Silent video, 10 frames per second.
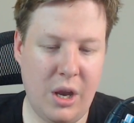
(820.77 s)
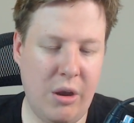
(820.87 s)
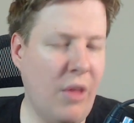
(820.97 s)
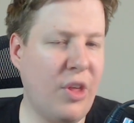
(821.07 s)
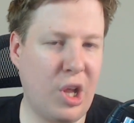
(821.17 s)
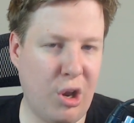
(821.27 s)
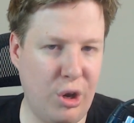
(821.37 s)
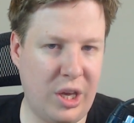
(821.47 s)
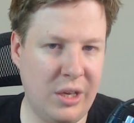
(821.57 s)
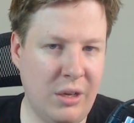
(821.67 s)
not the
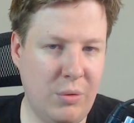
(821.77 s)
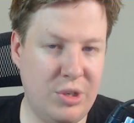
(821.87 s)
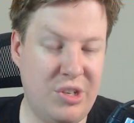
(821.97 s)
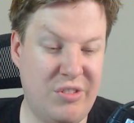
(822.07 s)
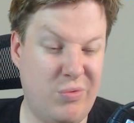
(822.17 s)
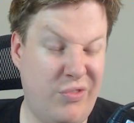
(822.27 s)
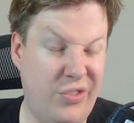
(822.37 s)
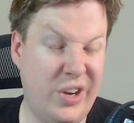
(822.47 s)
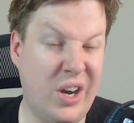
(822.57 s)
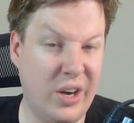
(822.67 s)
cloaking, which is
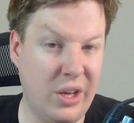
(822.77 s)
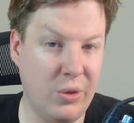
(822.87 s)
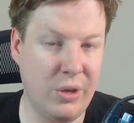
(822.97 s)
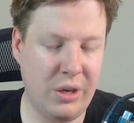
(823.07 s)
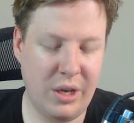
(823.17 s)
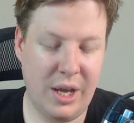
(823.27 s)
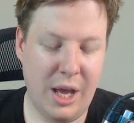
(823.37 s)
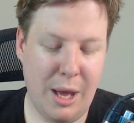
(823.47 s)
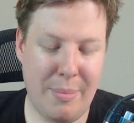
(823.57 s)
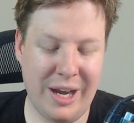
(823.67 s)
very good,
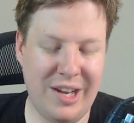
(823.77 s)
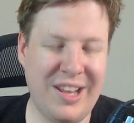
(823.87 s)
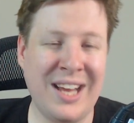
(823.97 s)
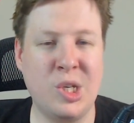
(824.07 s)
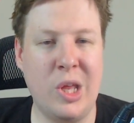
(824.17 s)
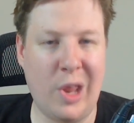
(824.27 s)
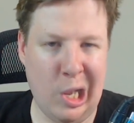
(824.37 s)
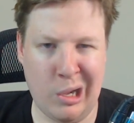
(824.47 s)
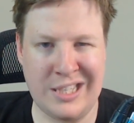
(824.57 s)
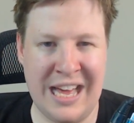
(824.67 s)
but it is actually the
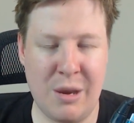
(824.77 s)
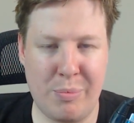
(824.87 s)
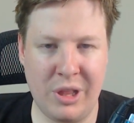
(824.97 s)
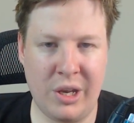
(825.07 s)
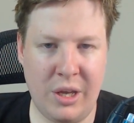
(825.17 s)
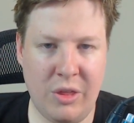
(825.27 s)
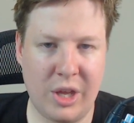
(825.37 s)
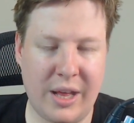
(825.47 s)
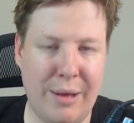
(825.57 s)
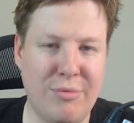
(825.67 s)
lockdown ability
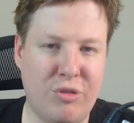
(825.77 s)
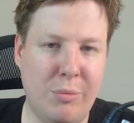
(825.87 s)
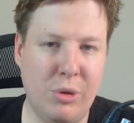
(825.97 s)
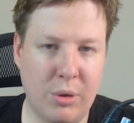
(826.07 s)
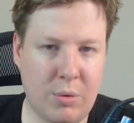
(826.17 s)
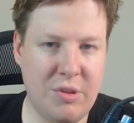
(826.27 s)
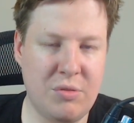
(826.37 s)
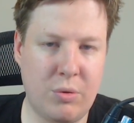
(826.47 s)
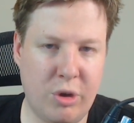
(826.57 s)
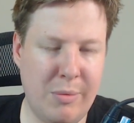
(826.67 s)
that comes from your
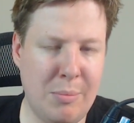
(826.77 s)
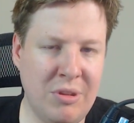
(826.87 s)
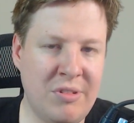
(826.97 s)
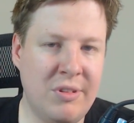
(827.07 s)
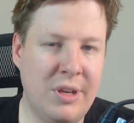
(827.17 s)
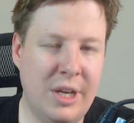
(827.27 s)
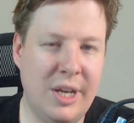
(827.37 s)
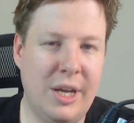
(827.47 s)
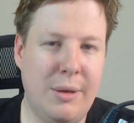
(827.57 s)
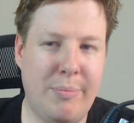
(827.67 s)
Crystal crew members.
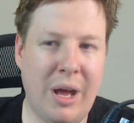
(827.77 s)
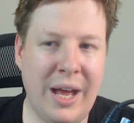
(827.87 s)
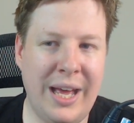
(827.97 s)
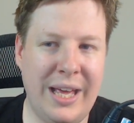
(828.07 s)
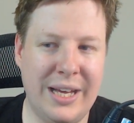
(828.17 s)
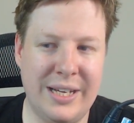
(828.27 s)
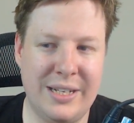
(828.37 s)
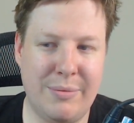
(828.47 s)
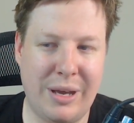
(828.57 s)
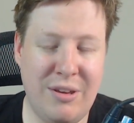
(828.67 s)
By
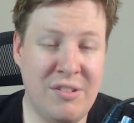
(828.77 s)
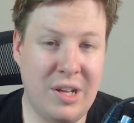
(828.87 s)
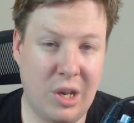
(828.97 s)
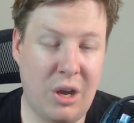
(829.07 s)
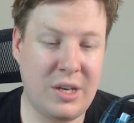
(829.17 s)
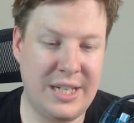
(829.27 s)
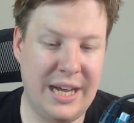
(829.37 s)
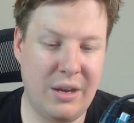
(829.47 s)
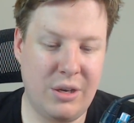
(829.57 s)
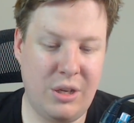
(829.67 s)
using
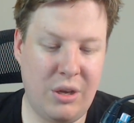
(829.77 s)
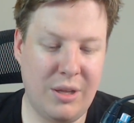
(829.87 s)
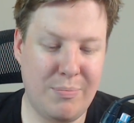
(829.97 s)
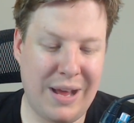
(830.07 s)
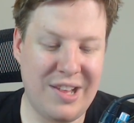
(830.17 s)
lockdown, you can